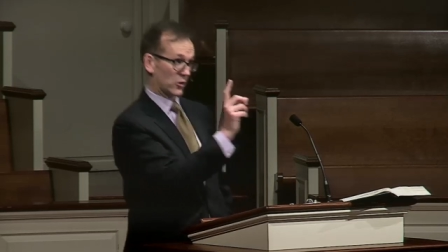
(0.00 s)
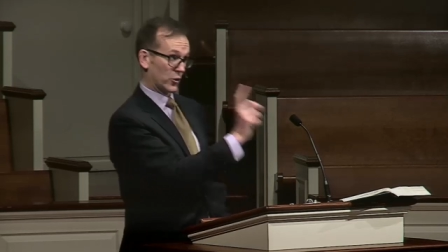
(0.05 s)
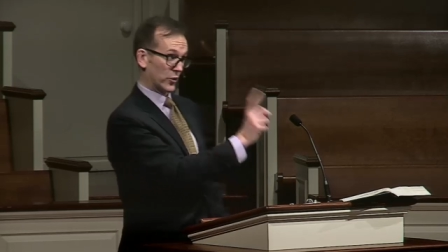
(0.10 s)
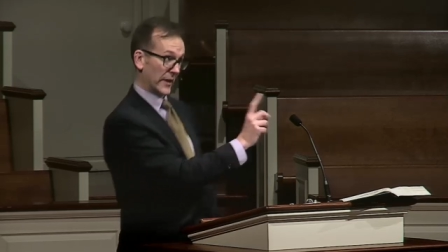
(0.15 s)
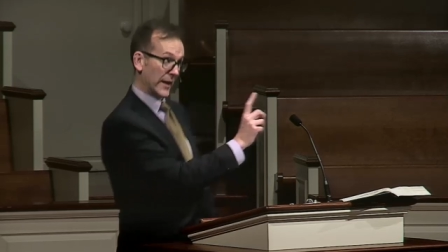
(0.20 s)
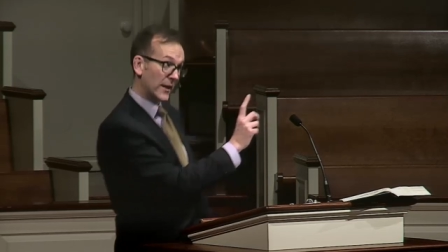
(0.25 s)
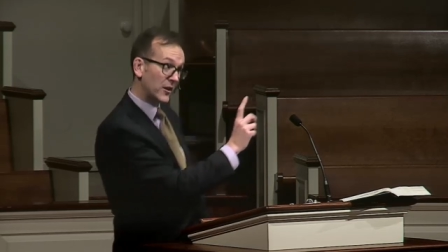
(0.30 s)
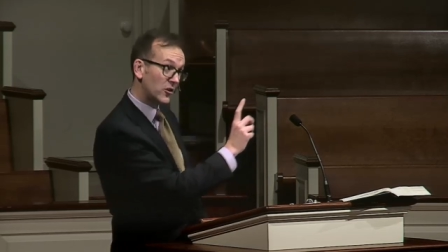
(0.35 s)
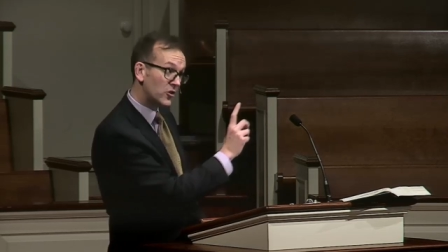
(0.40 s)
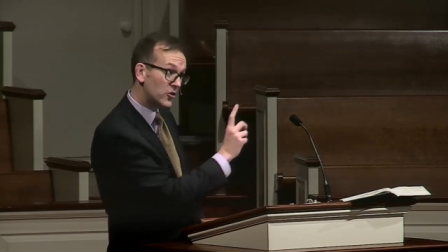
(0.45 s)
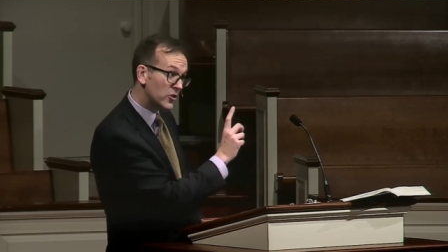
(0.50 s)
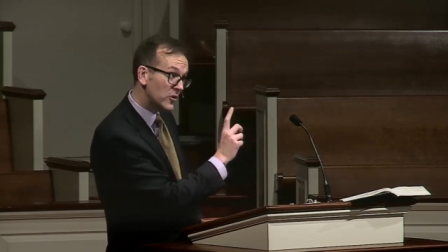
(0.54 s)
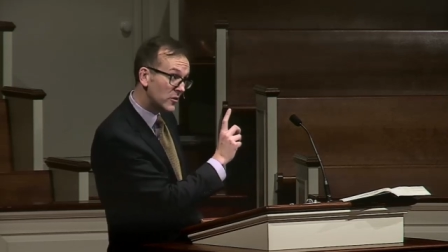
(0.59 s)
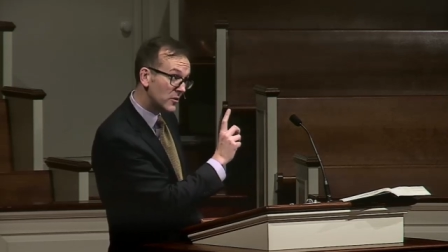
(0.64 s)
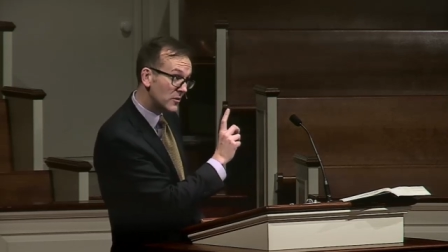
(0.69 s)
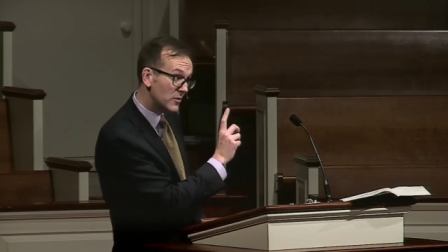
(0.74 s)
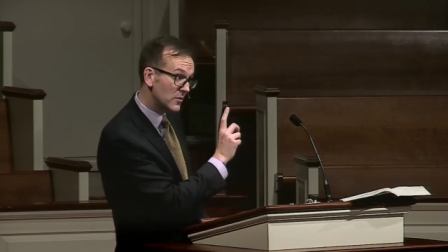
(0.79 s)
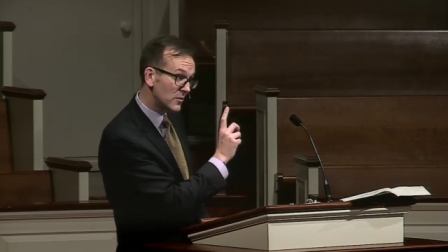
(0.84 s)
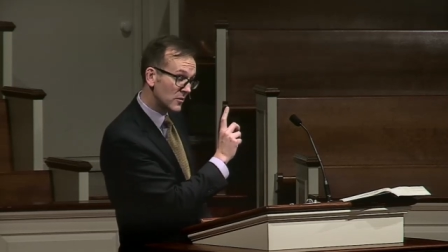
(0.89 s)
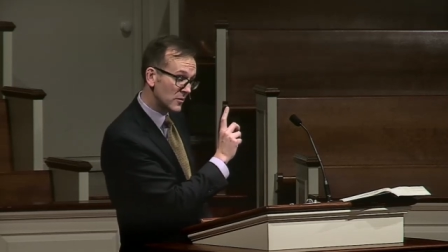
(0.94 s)

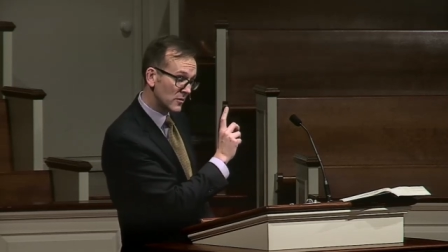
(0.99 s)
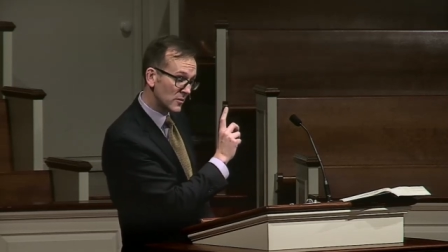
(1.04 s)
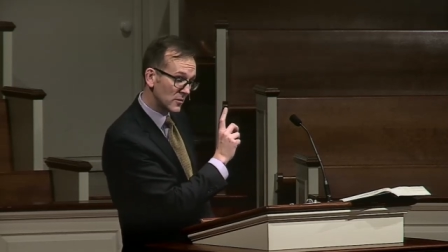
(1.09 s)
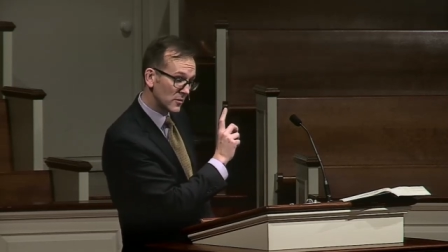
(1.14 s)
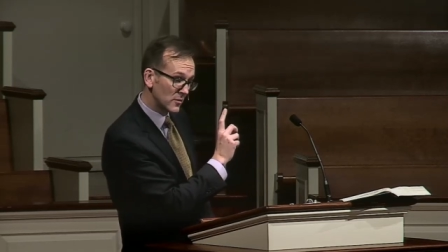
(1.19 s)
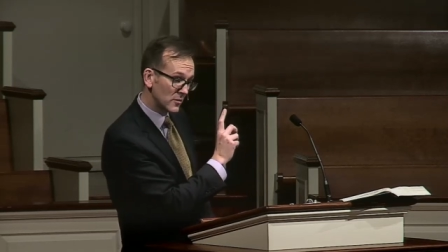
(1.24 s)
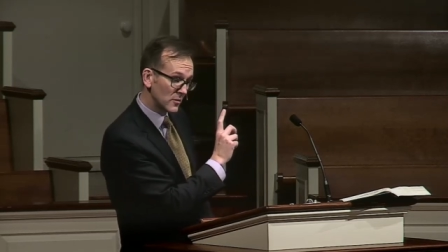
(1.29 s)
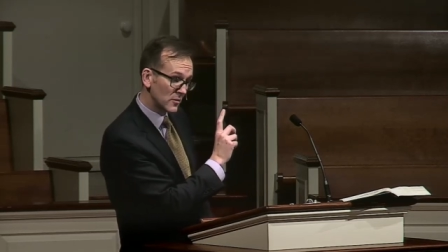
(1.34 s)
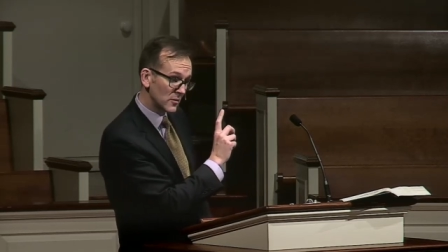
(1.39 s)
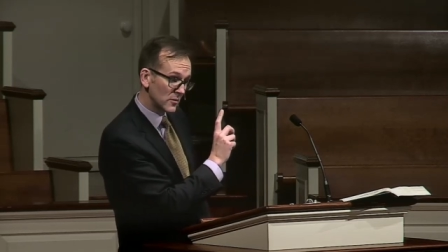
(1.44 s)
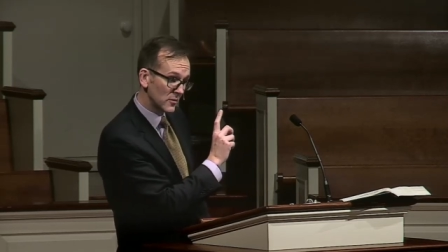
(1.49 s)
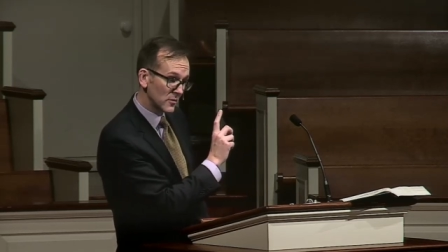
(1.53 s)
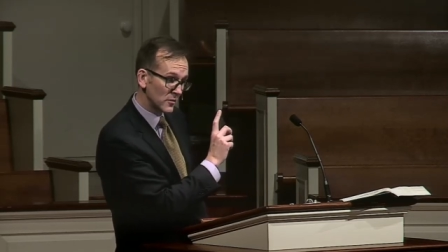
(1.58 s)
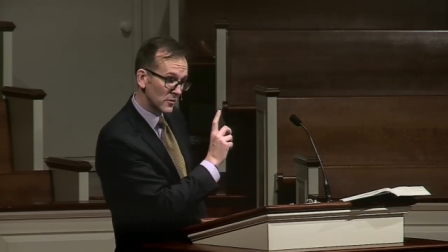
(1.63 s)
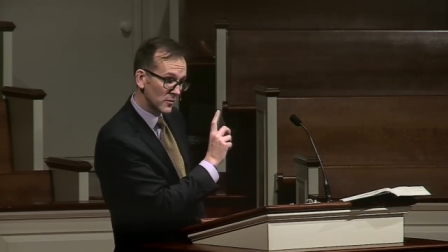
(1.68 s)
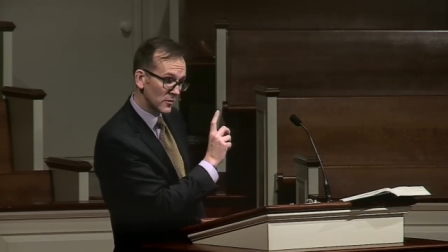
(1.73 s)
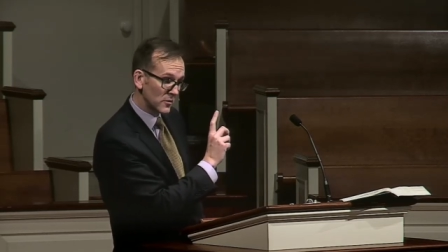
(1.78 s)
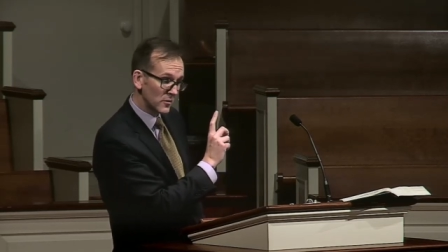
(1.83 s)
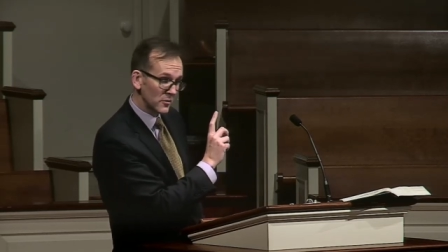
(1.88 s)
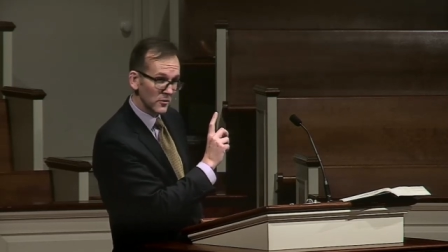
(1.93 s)
creation?
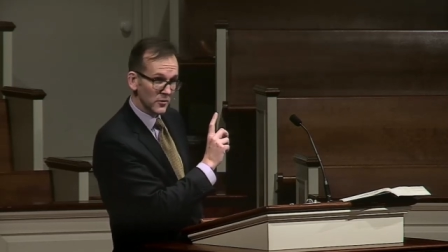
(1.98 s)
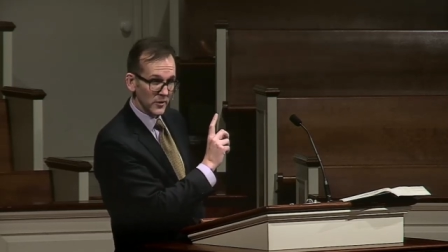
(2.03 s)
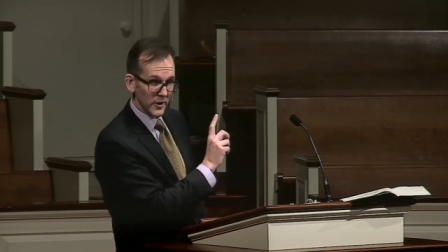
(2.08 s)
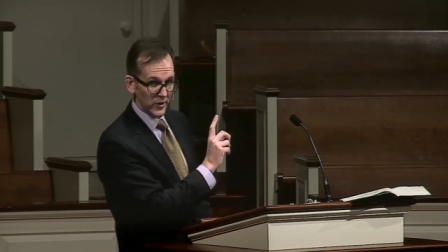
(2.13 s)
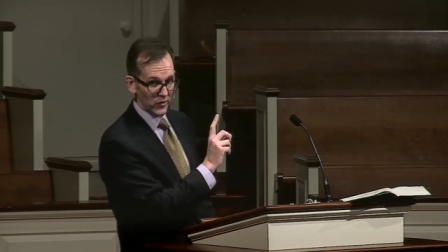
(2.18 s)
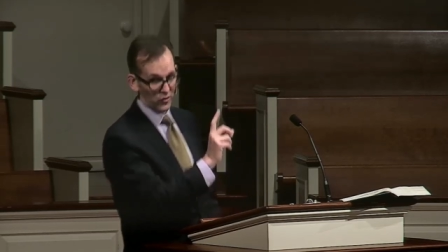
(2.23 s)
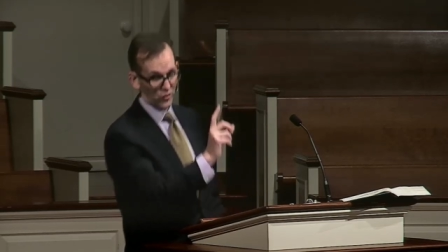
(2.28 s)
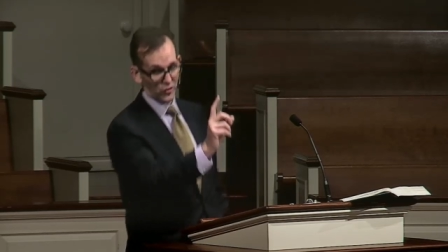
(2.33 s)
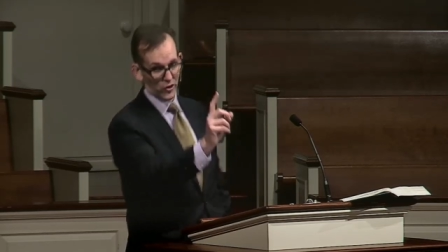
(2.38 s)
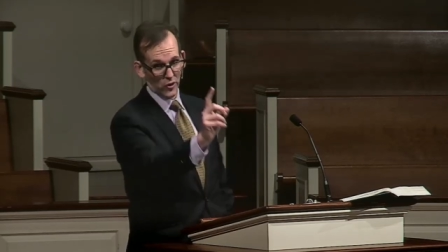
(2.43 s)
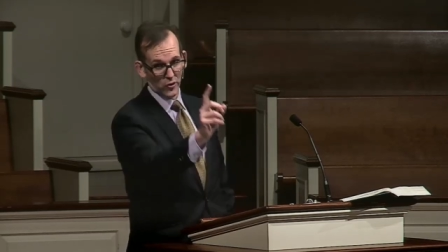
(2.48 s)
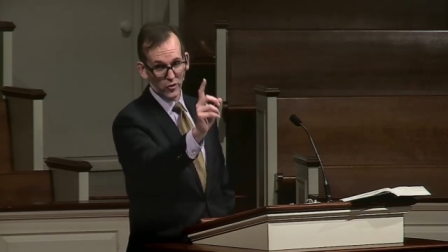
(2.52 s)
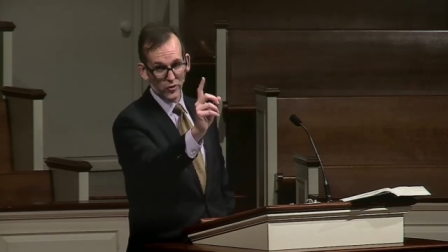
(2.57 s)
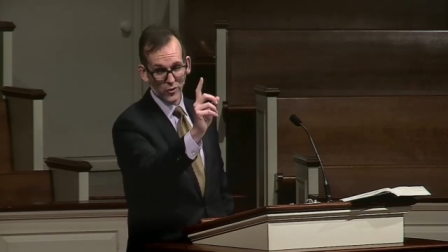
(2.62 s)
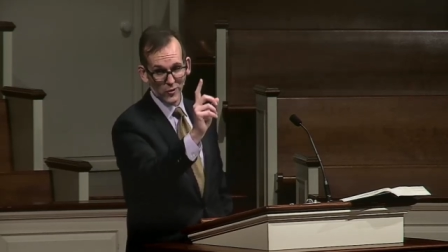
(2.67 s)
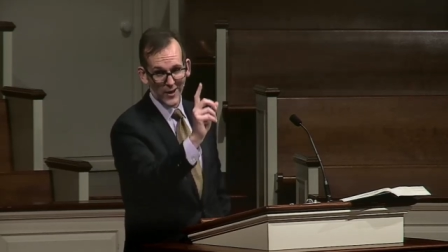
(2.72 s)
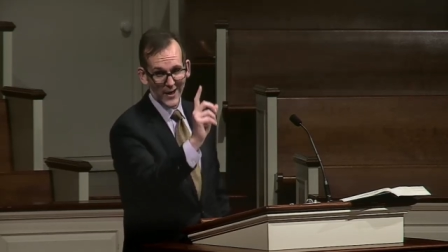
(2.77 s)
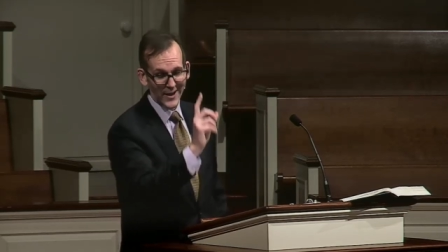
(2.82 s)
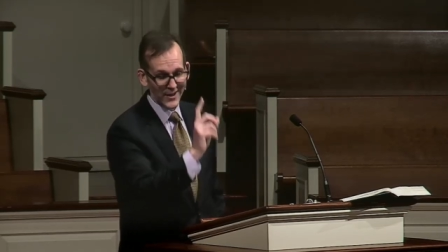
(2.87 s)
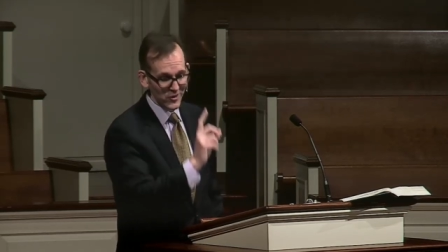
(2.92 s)
In
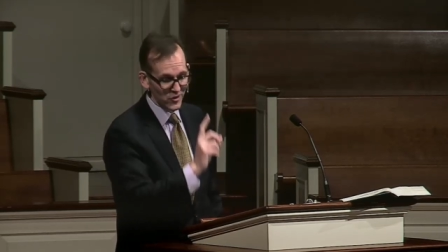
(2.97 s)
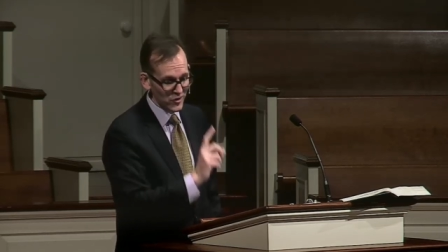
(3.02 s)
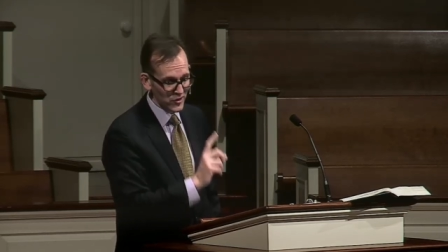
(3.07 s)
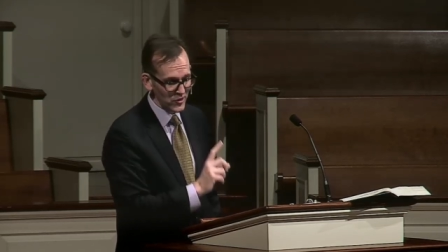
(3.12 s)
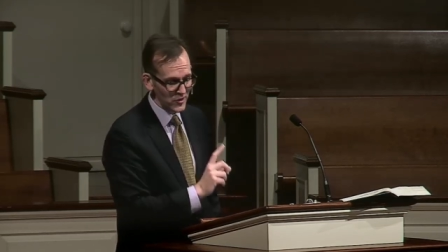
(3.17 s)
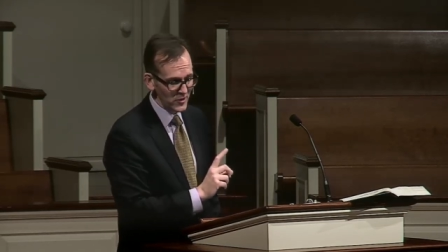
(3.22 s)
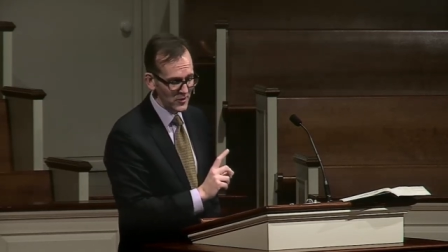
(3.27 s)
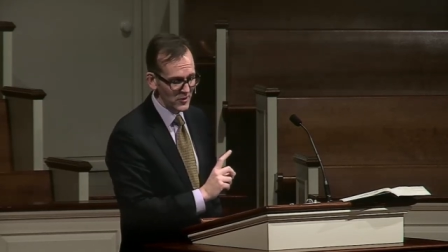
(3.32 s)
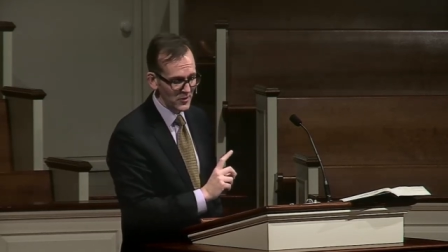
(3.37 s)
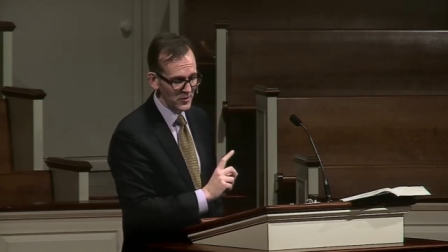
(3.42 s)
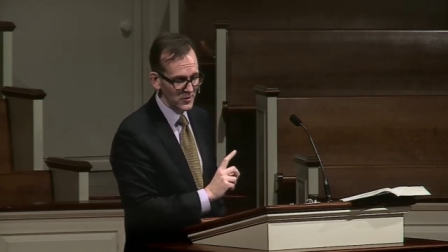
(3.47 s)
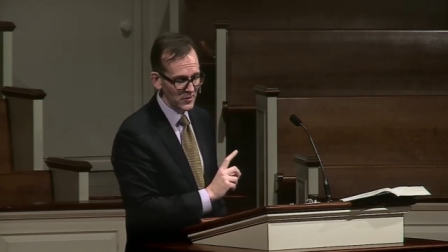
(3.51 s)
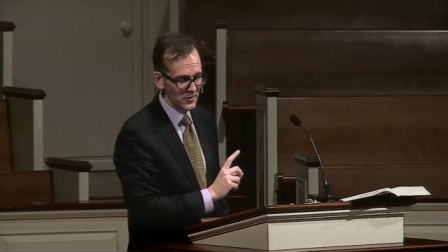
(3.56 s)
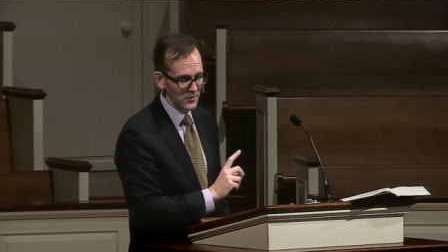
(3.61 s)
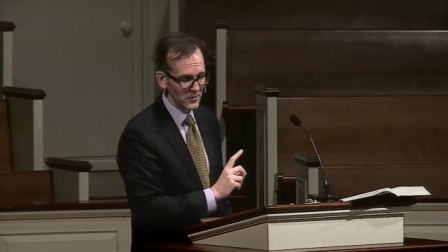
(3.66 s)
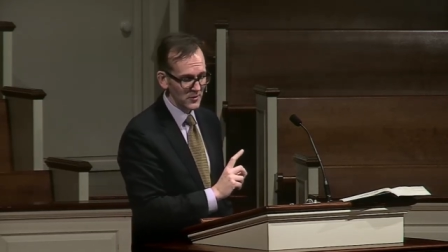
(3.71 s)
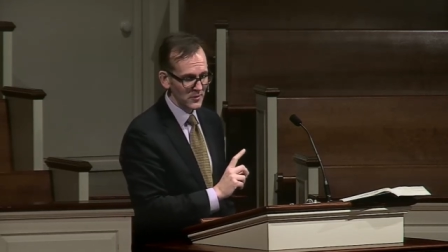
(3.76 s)
social action?